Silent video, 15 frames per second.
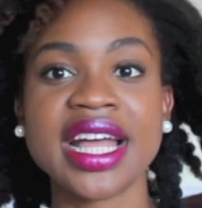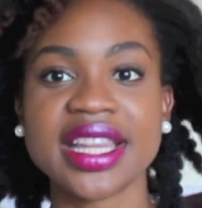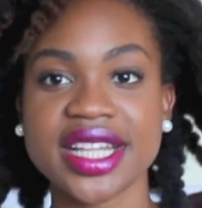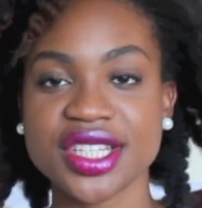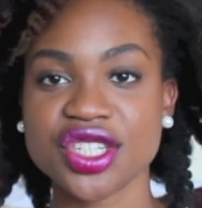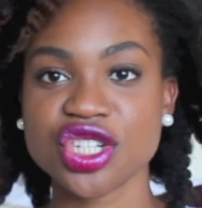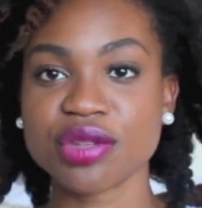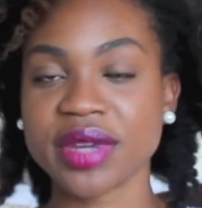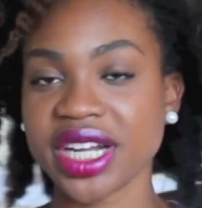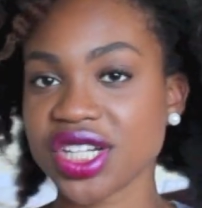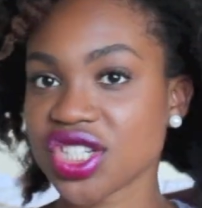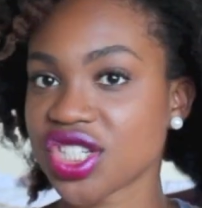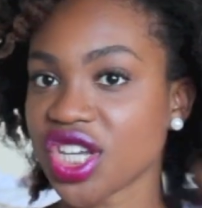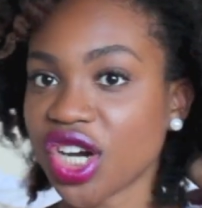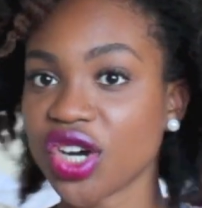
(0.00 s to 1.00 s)
That's too much.
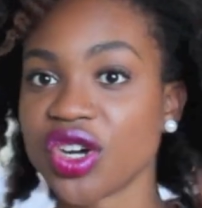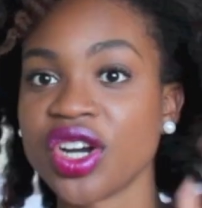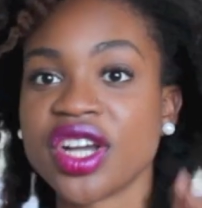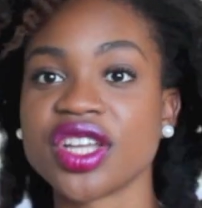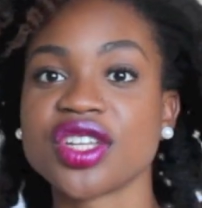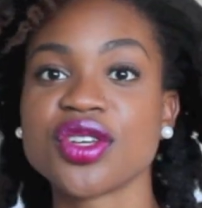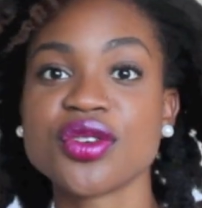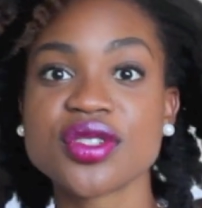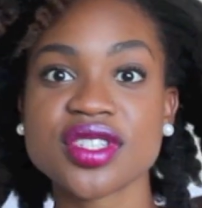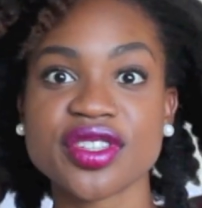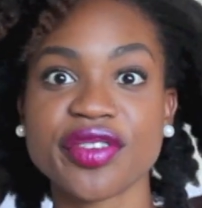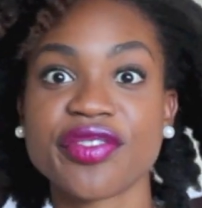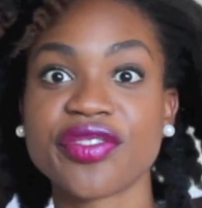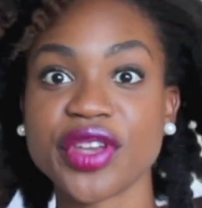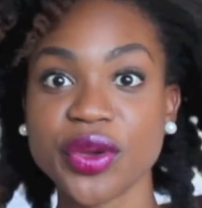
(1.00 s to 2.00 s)
So use
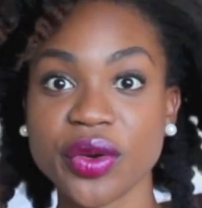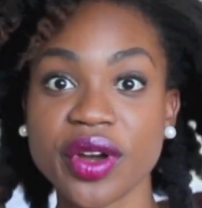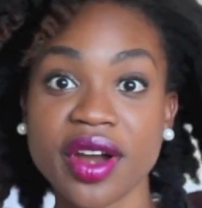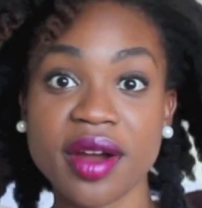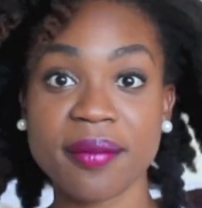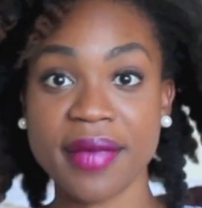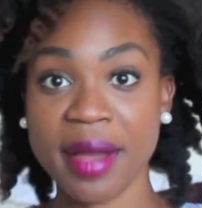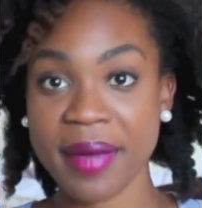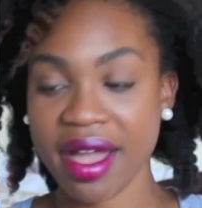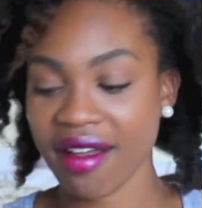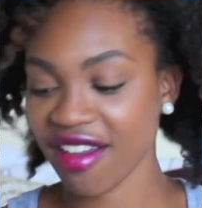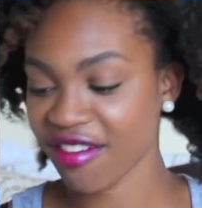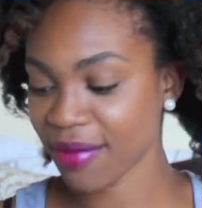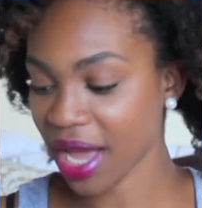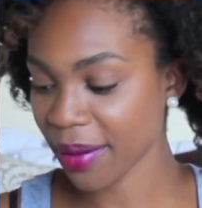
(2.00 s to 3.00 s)
the fewer
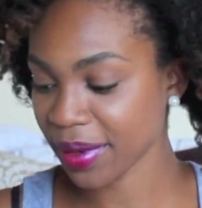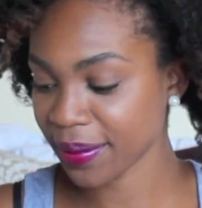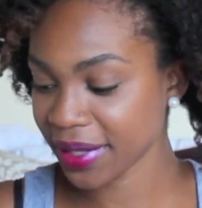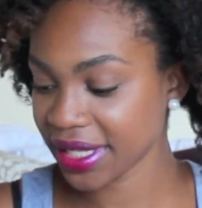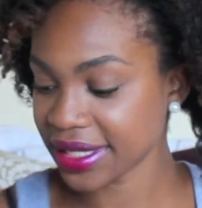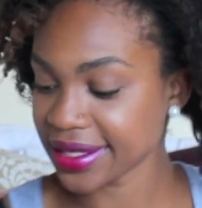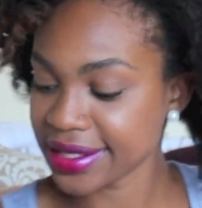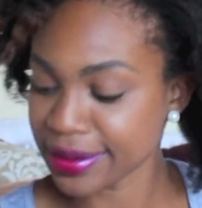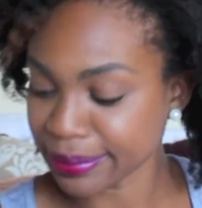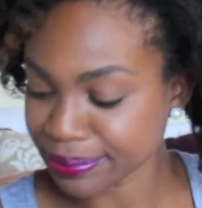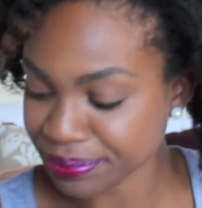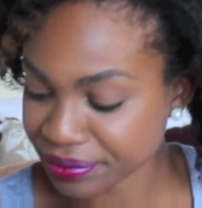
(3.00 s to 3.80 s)
amount of bobby pins.